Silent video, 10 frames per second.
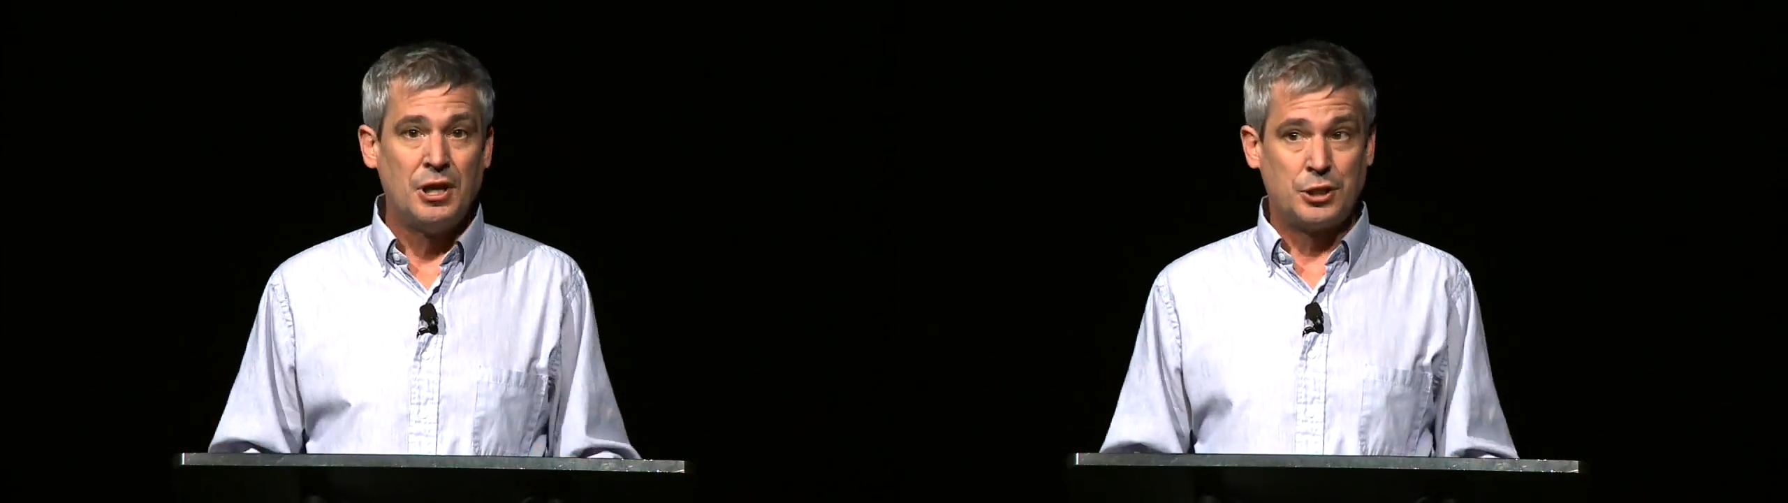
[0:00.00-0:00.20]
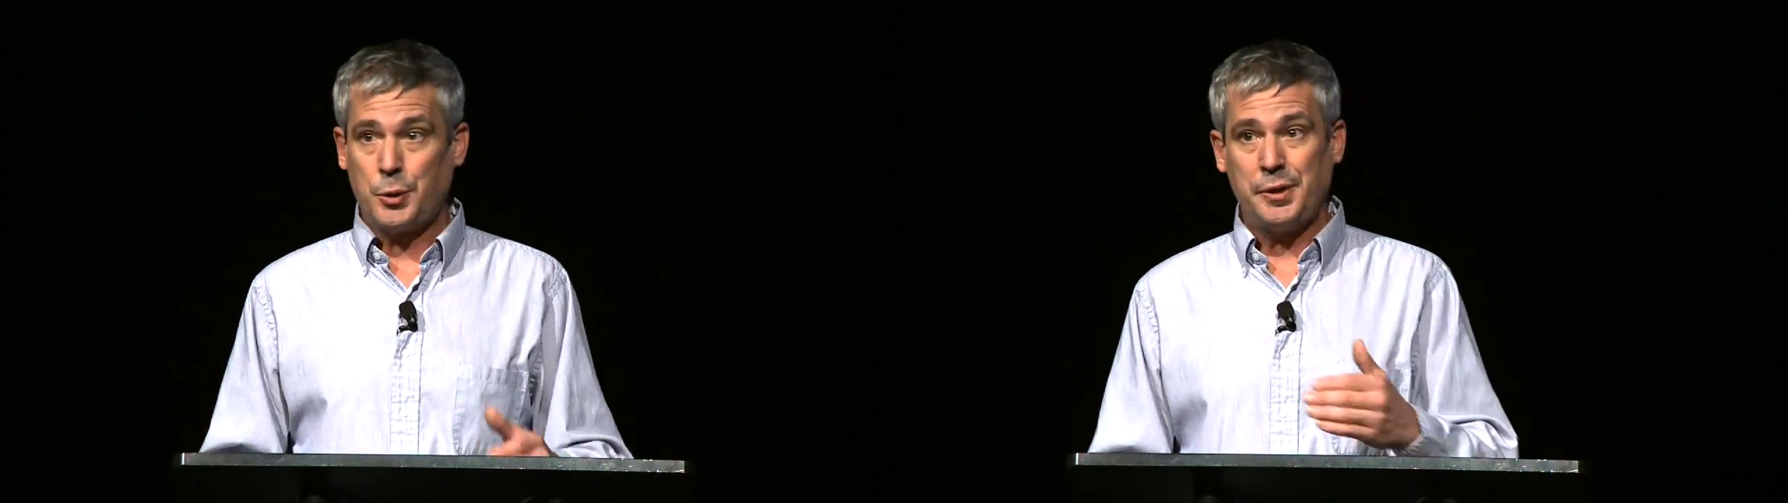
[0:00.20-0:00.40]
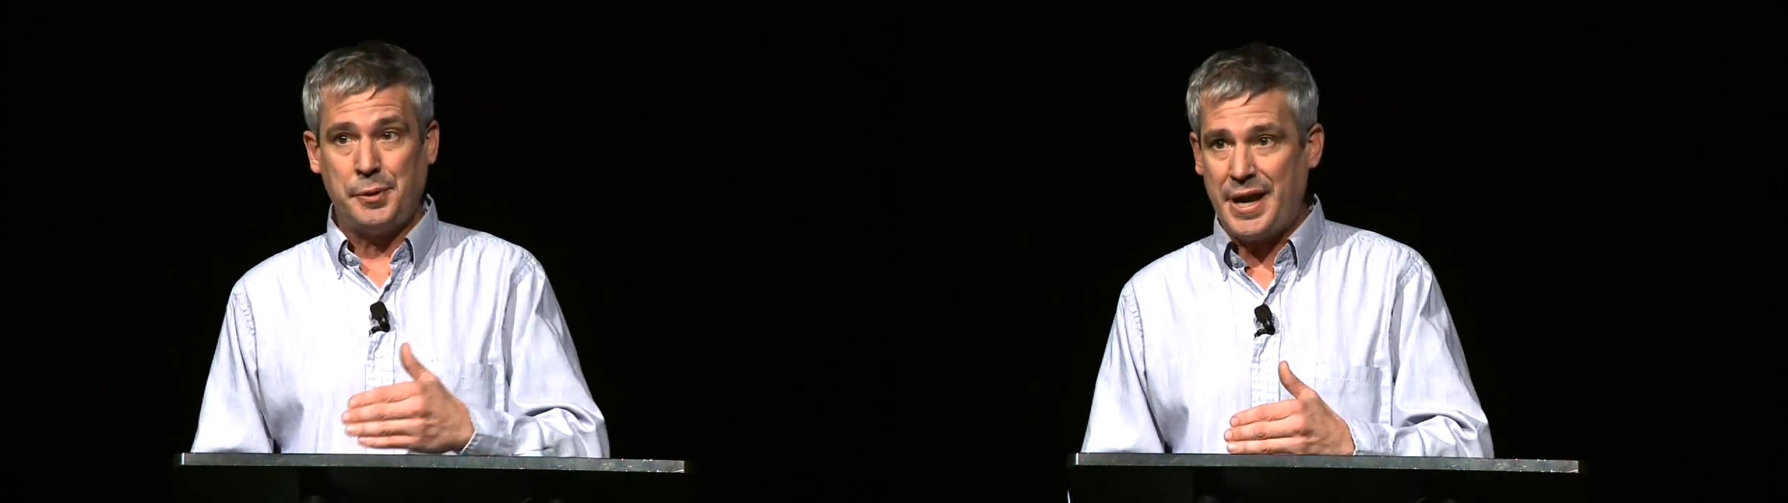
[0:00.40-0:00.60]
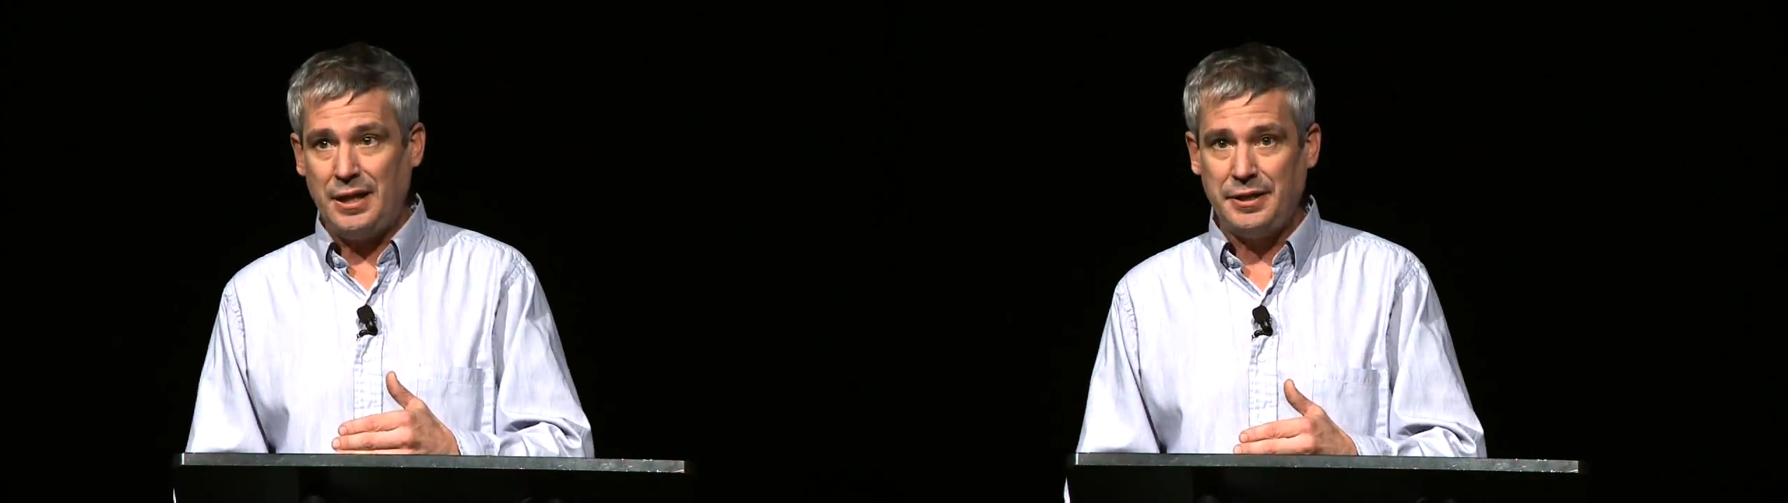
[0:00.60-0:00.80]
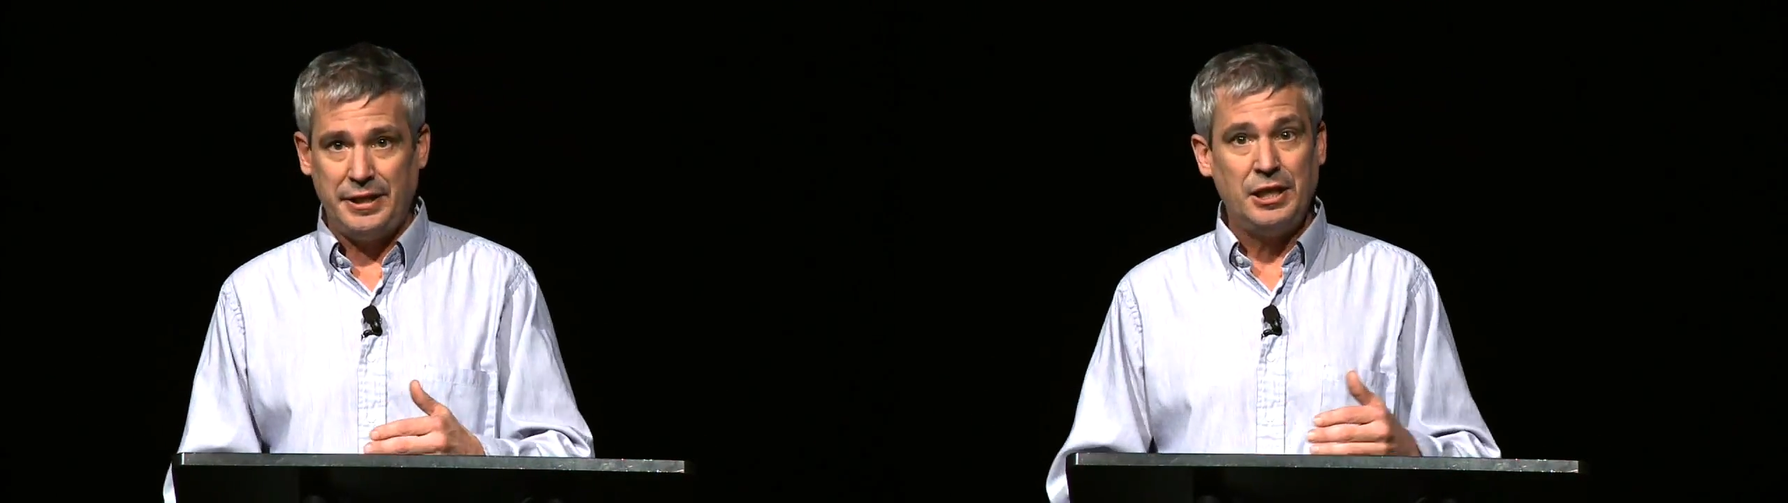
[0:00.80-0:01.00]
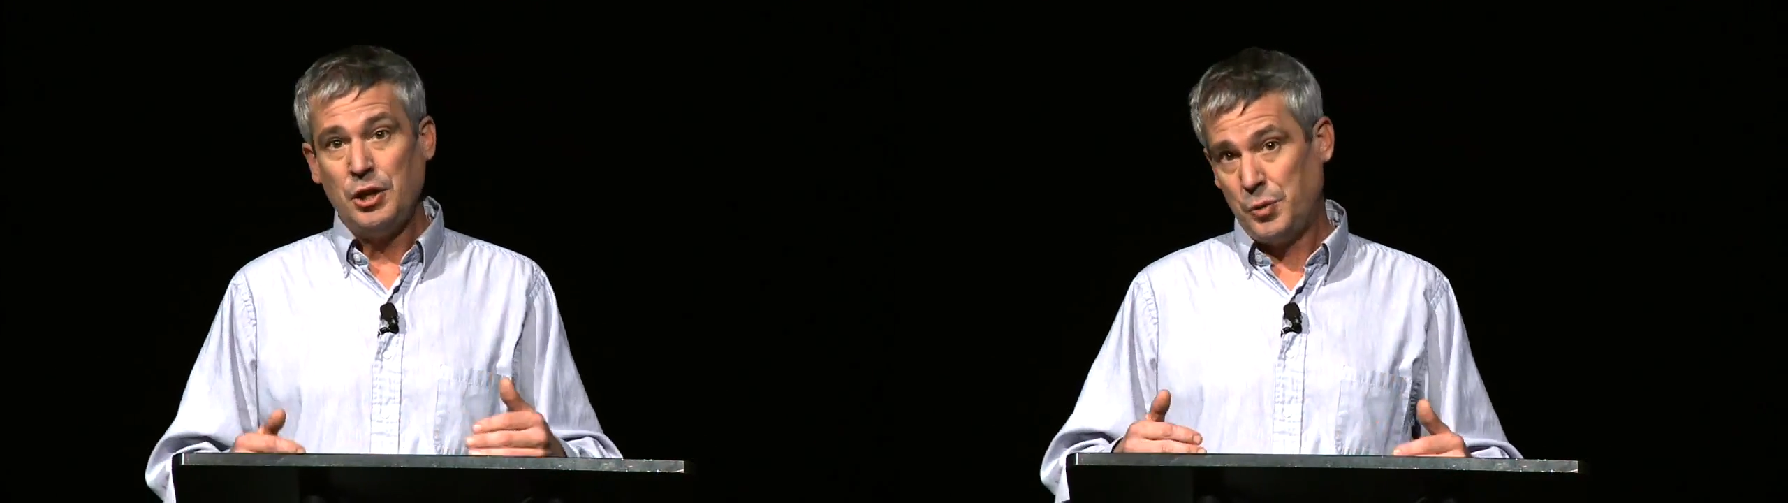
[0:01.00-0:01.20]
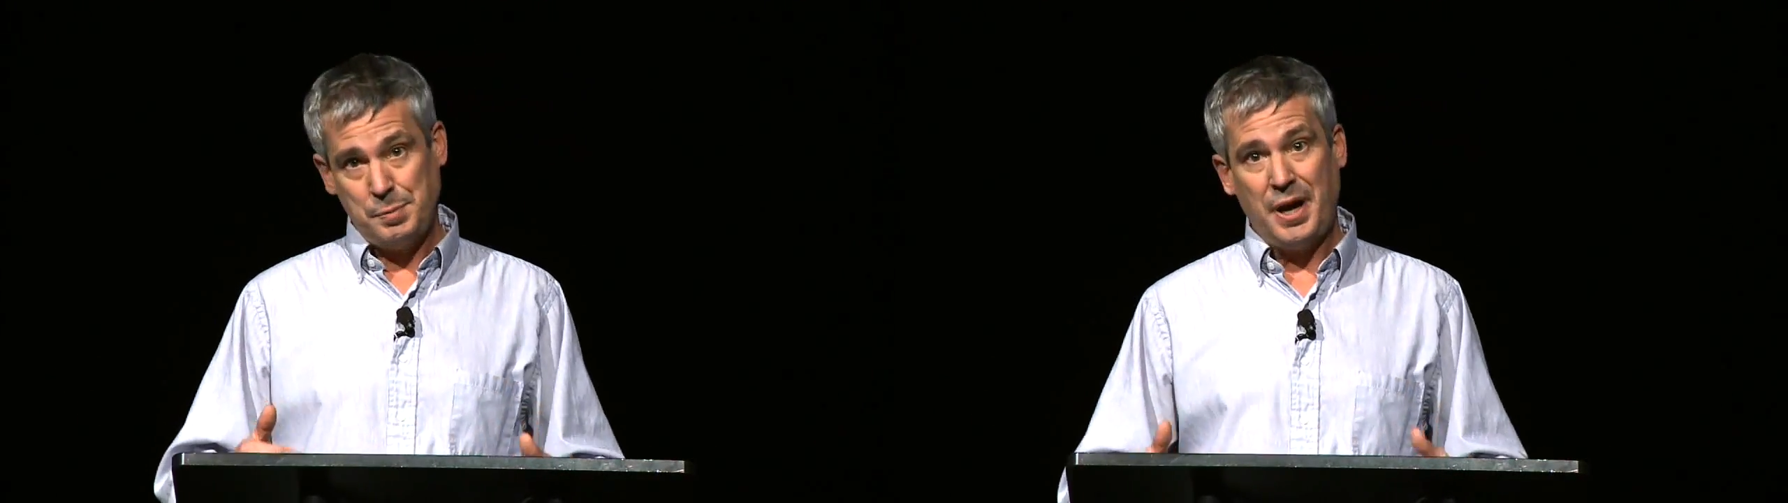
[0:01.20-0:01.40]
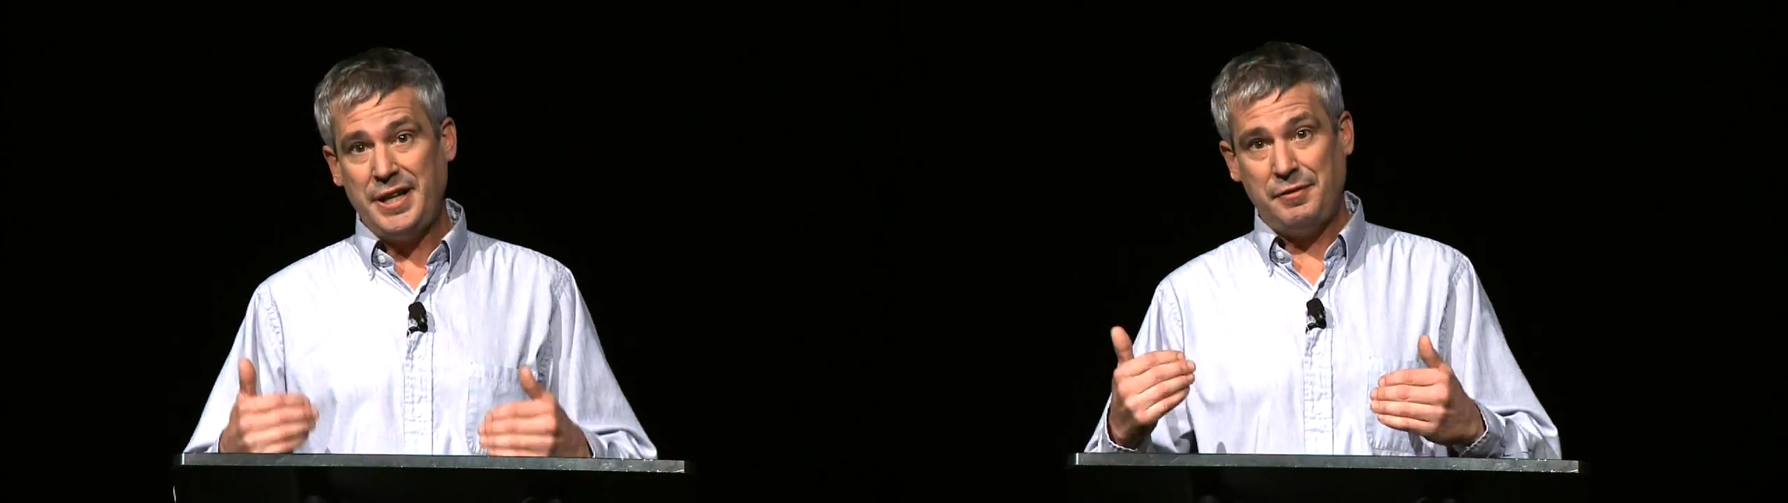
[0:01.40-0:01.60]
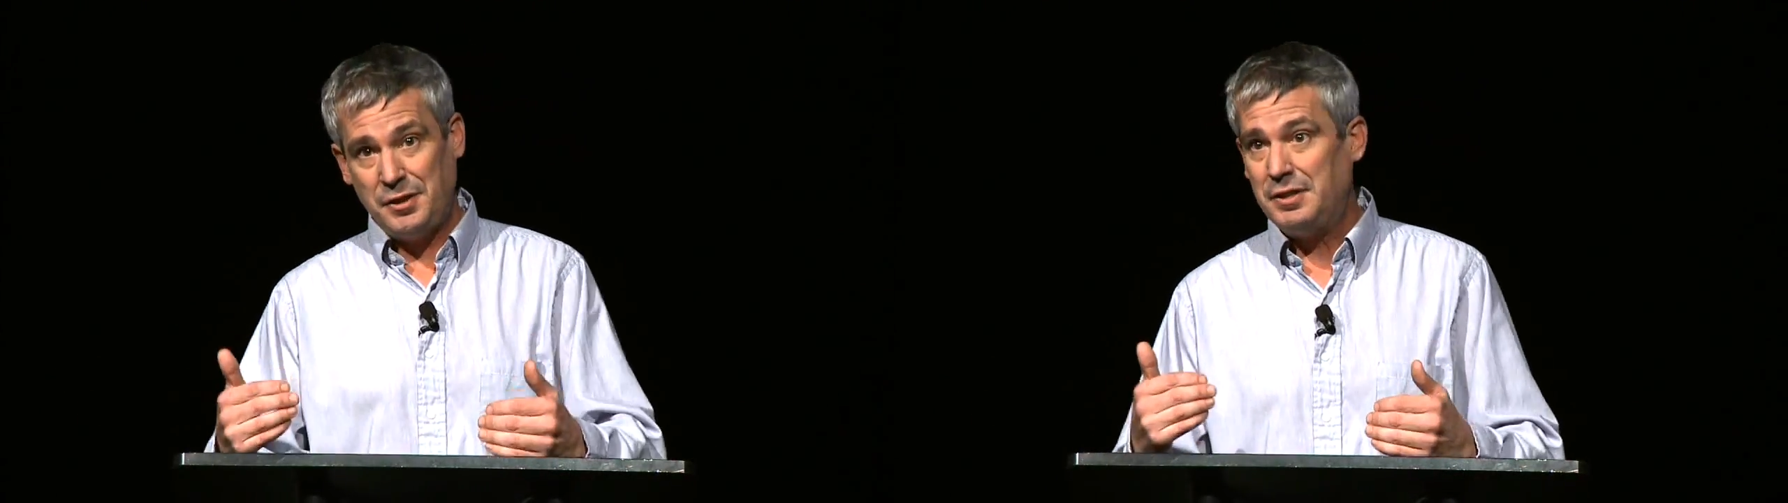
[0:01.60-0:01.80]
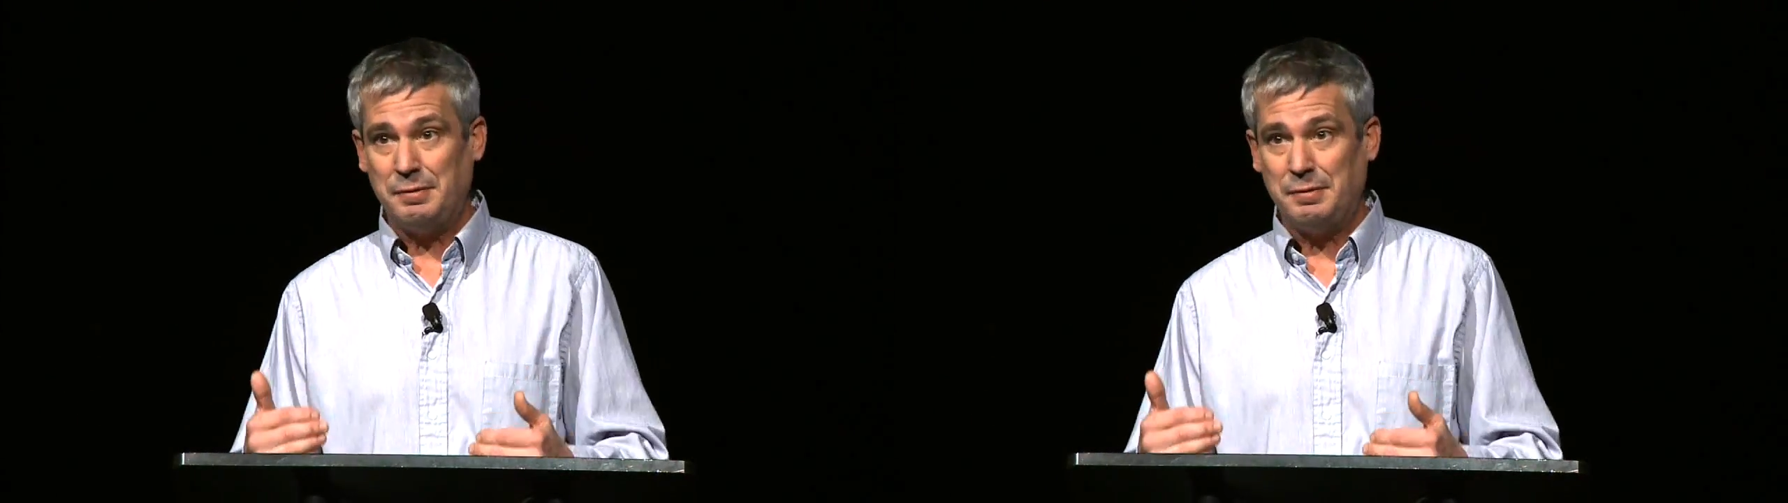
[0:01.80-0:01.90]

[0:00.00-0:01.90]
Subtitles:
So in reality, we might even